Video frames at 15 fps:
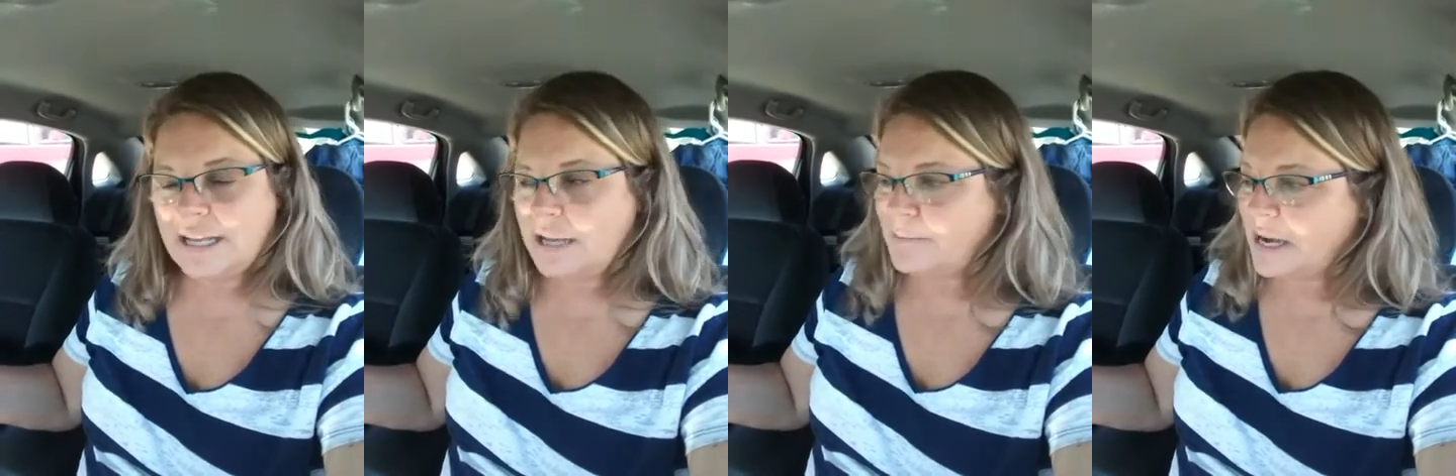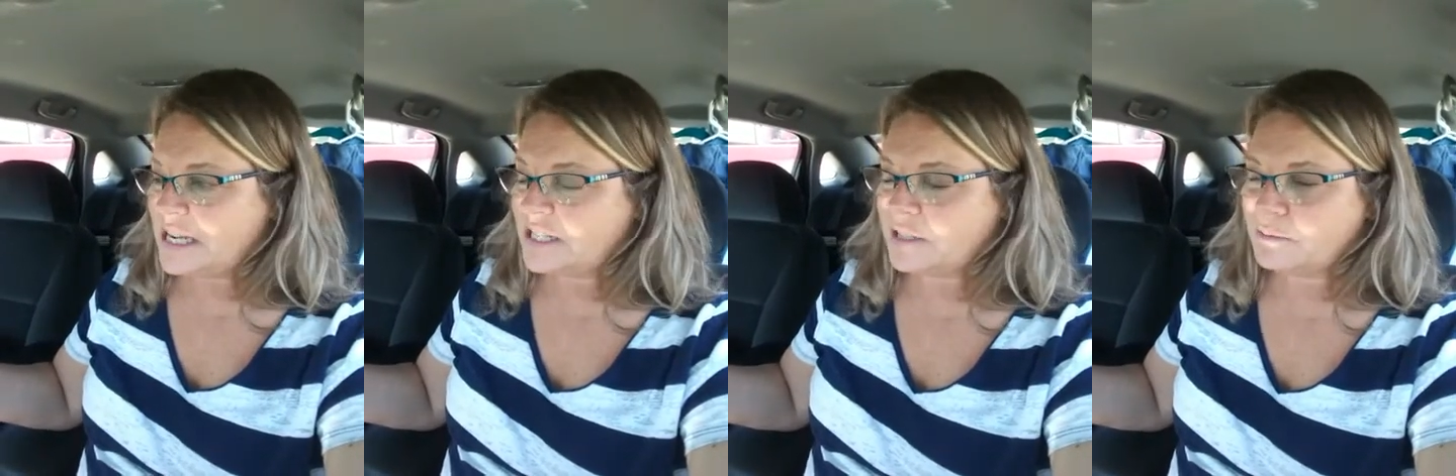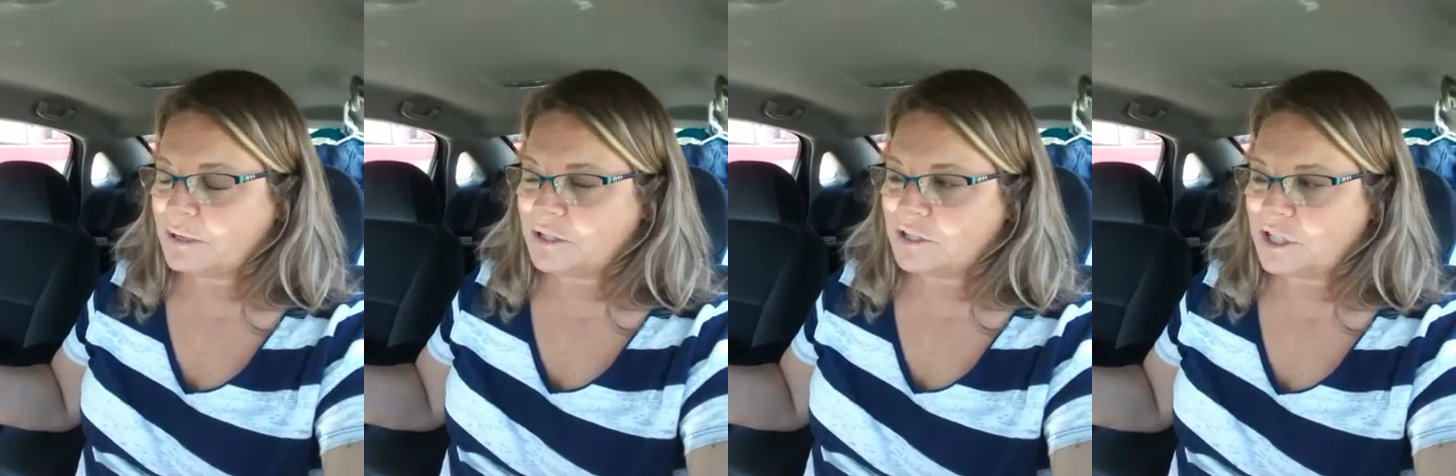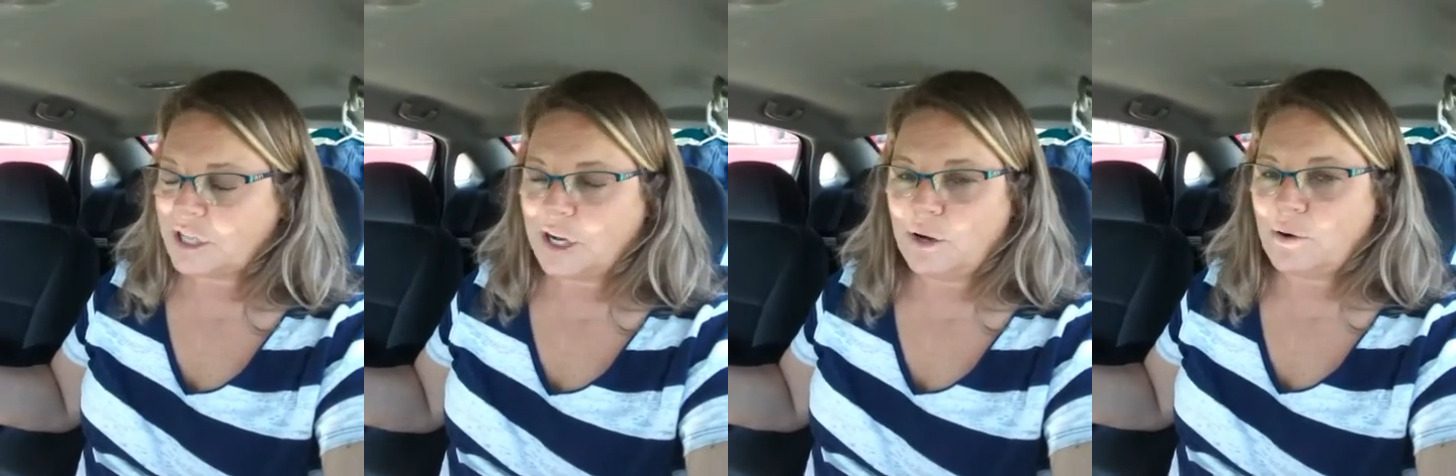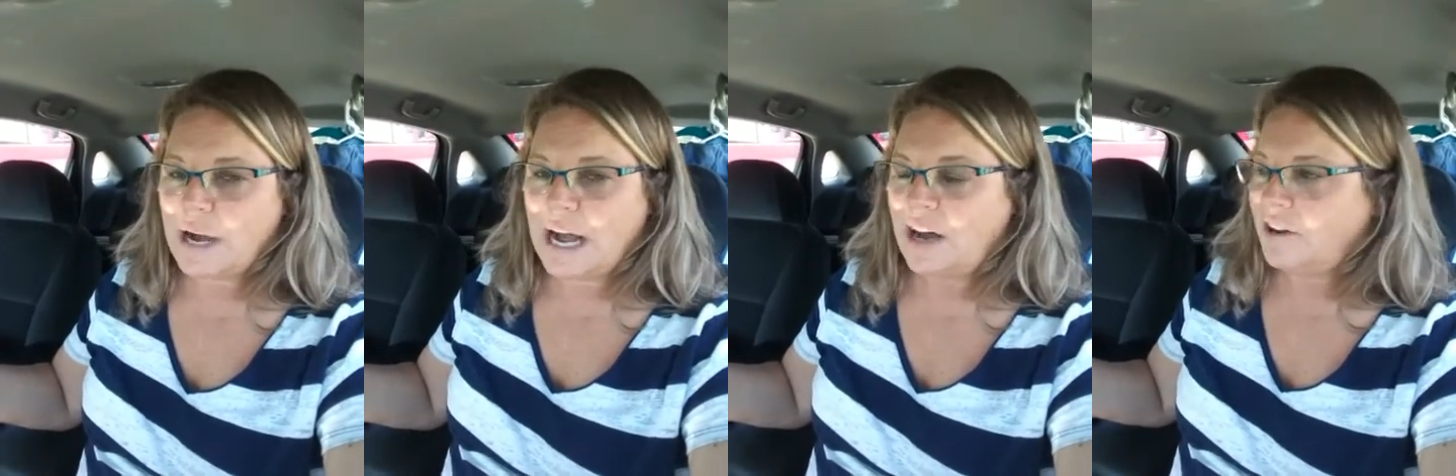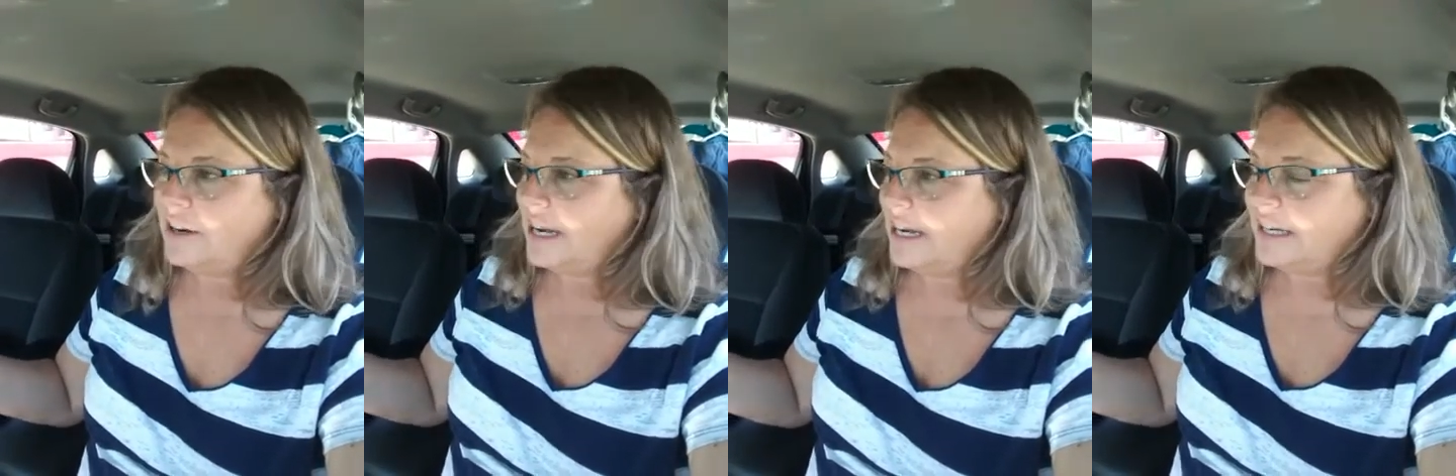am I supposed to go
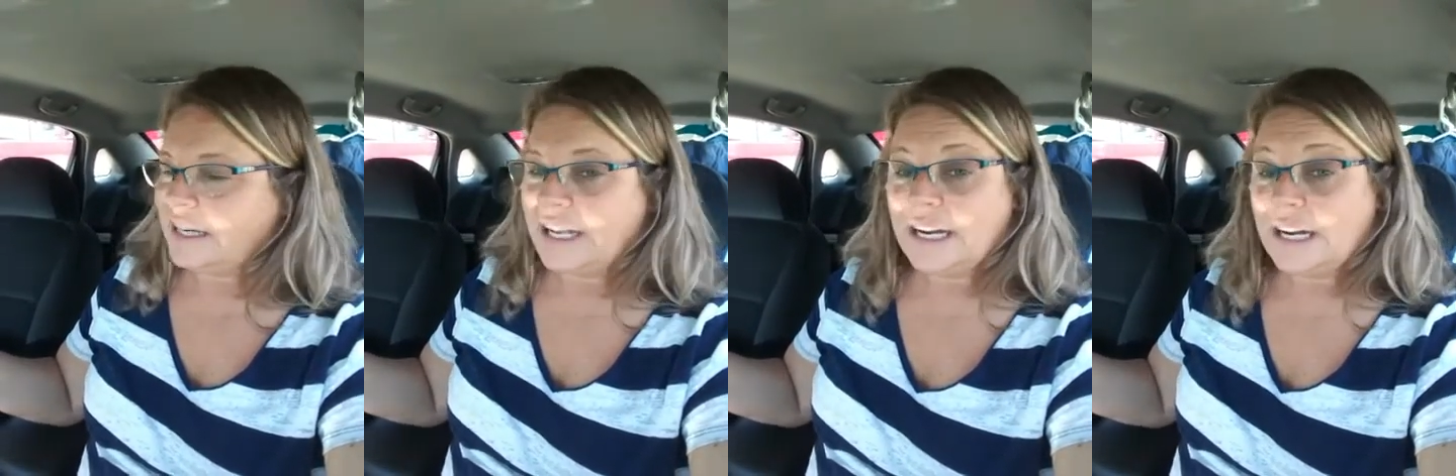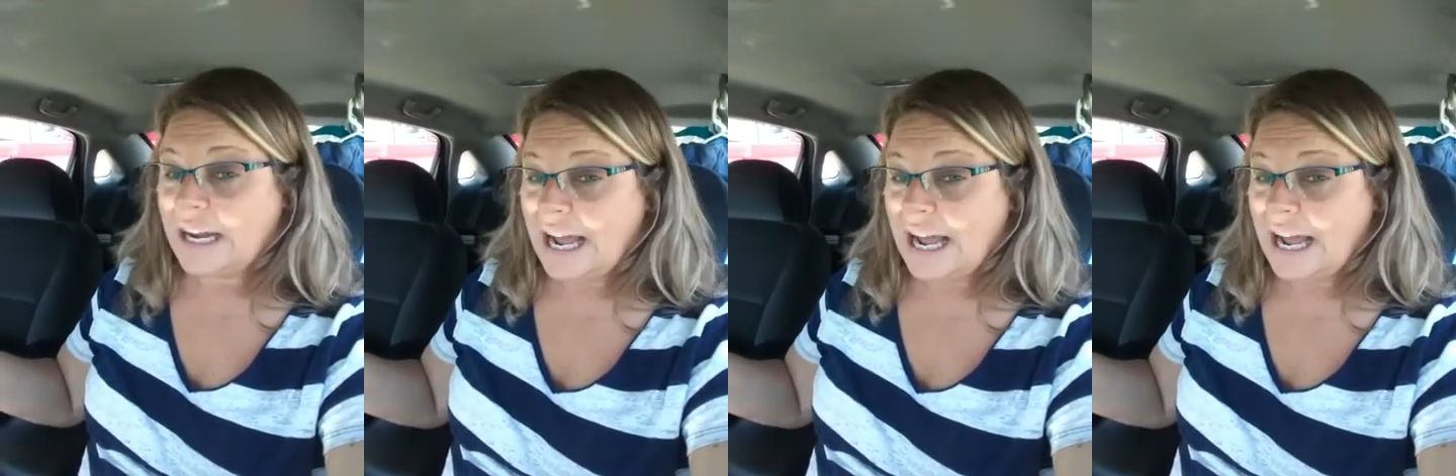out and get an